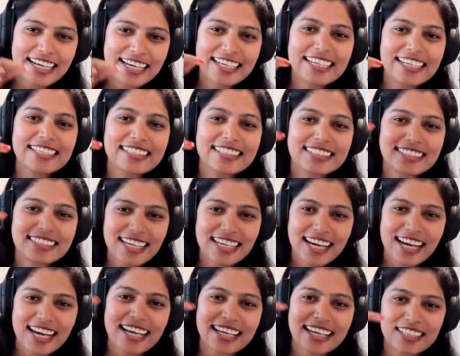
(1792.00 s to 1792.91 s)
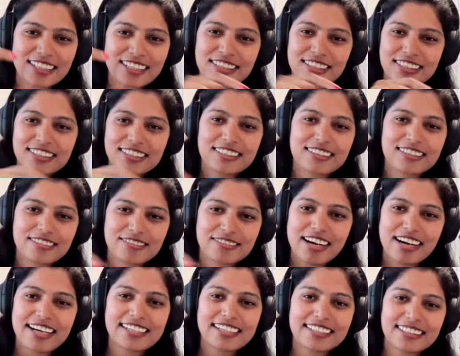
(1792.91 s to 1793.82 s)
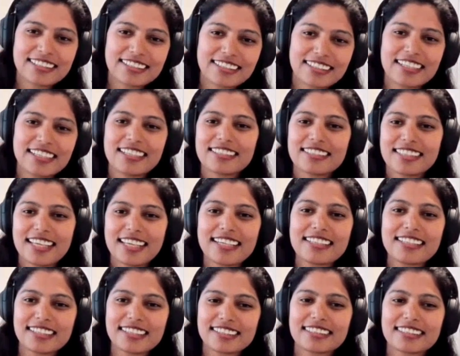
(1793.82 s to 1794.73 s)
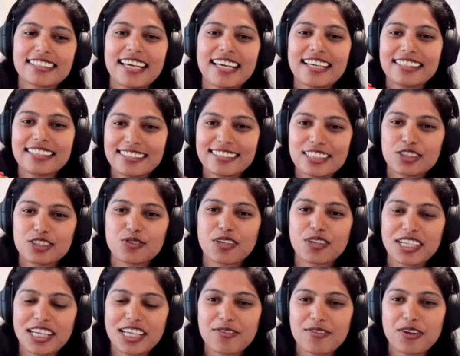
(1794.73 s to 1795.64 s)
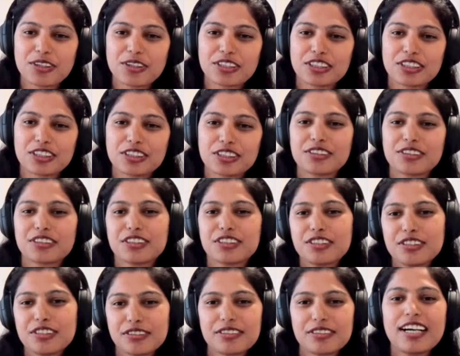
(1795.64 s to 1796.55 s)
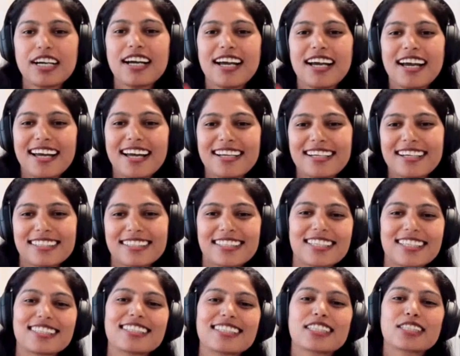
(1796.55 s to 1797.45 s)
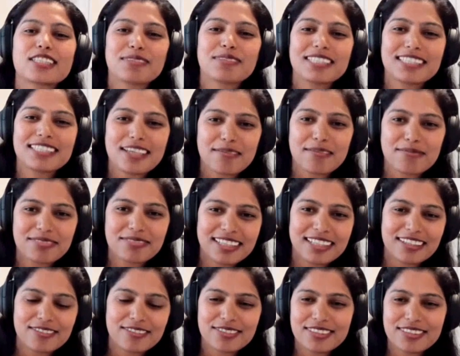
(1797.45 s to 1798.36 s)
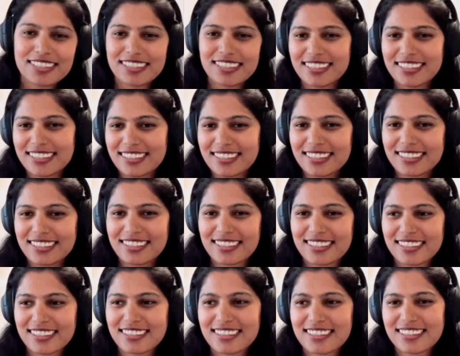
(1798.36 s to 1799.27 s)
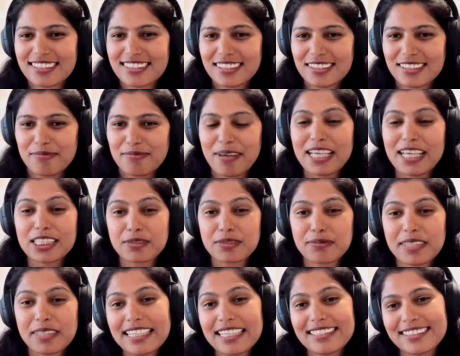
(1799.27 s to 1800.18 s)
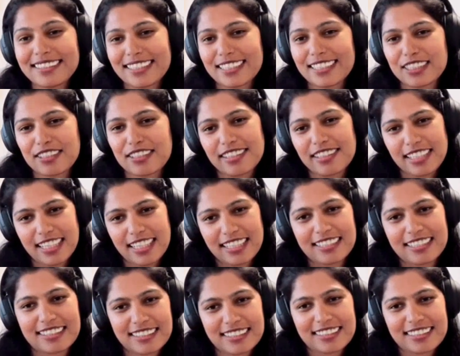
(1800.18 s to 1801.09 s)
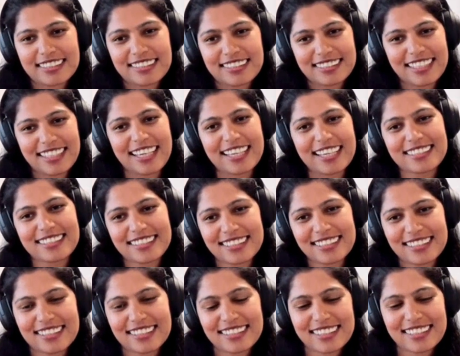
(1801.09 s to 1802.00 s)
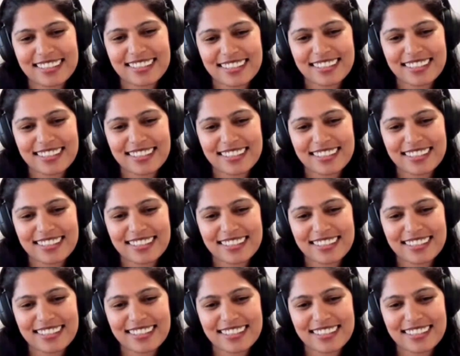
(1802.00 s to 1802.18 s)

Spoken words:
at least I could write in a sentence saying this is what I want to do, and it suggests me something which makes me easy to learn things.